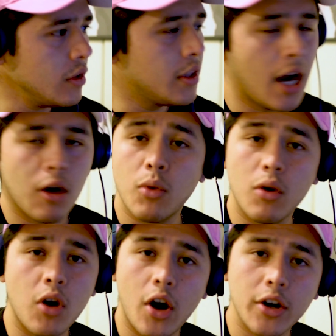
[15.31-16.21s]
Now I
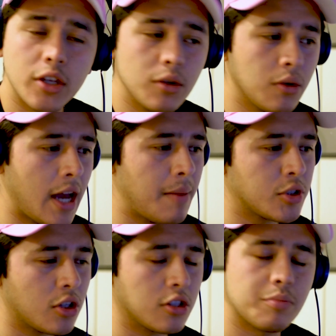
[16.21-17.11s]
won't argue,
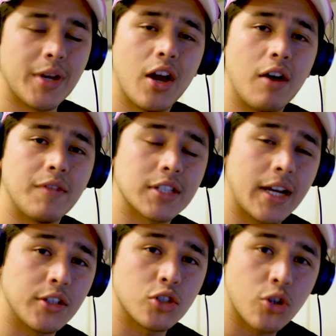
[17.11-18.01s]
Amazon's payoff is
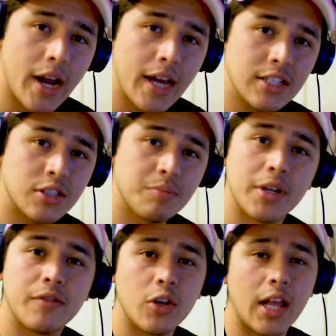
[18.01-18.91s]
kind of trash, but
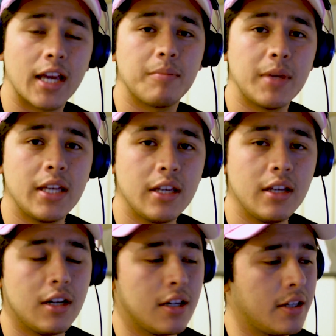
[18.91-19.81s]
if you're like me,
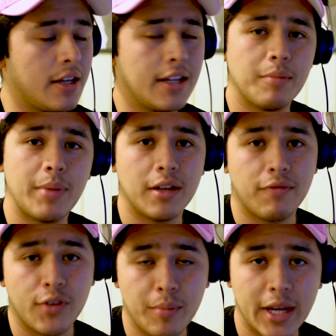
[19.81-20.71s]
an independent
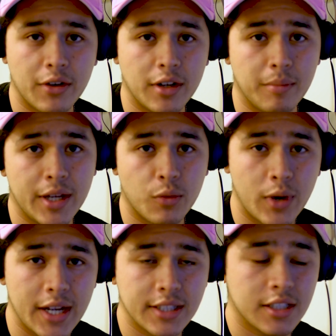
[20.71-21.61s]
filmmaker in the
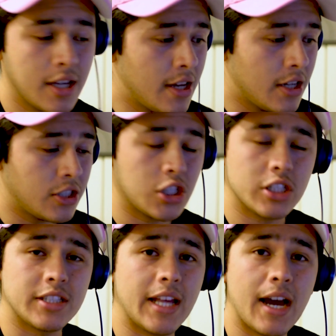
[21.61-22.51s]
Midwest,
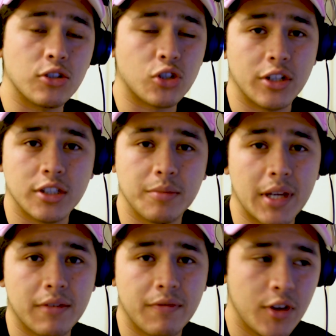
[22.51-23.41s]
just now starting to
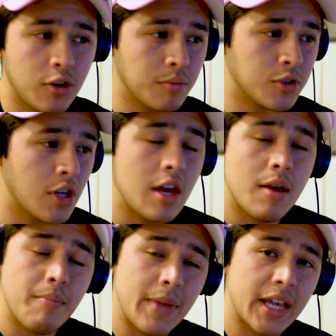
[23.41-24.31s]
make films,
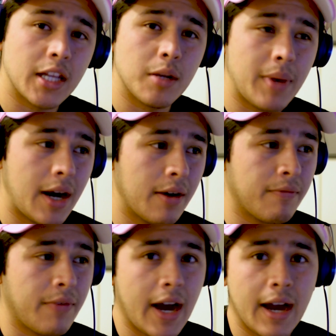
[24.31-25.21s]
making about
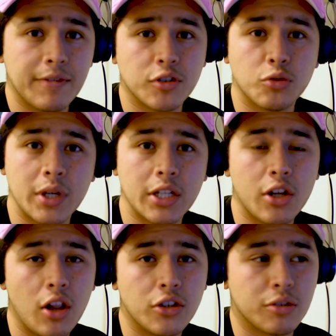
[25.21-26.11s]
$5 to
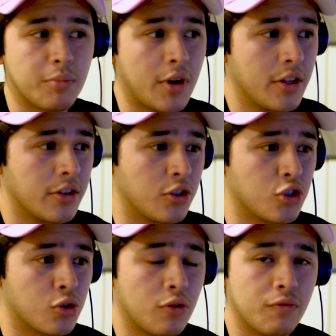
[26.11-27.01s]
$20 a month on a
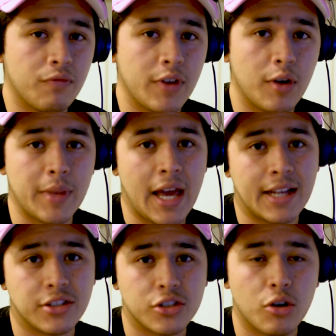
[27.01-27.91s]
short film that
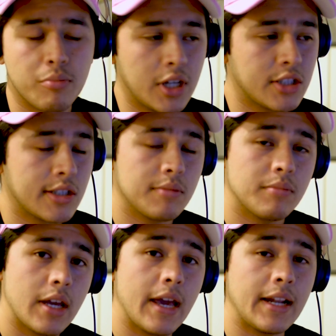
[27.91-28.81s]
had zero budget,
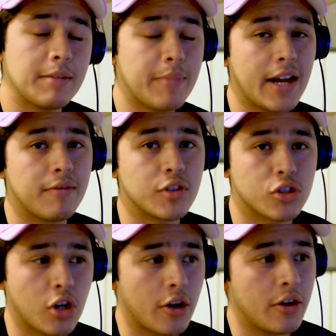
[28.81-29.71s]
it ain't bad of a
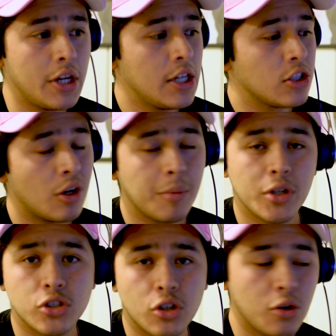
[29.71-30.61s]
start. So I'm going to
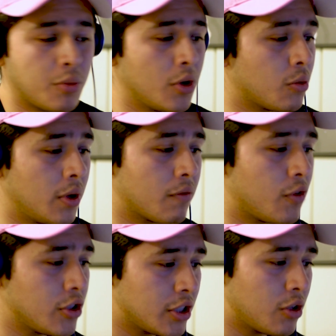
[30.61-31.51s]
show you real quick.
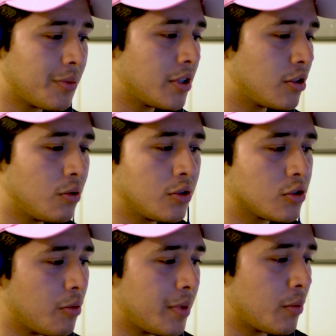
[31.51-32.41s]
First thing you want to do is
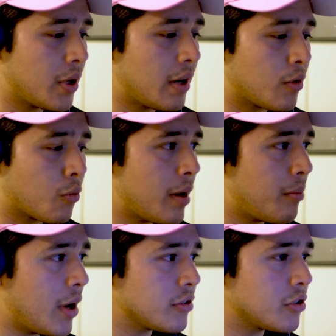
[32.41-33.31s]
open whatever web
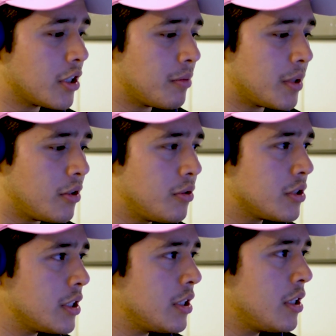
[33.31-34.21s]
browser you're going to be using.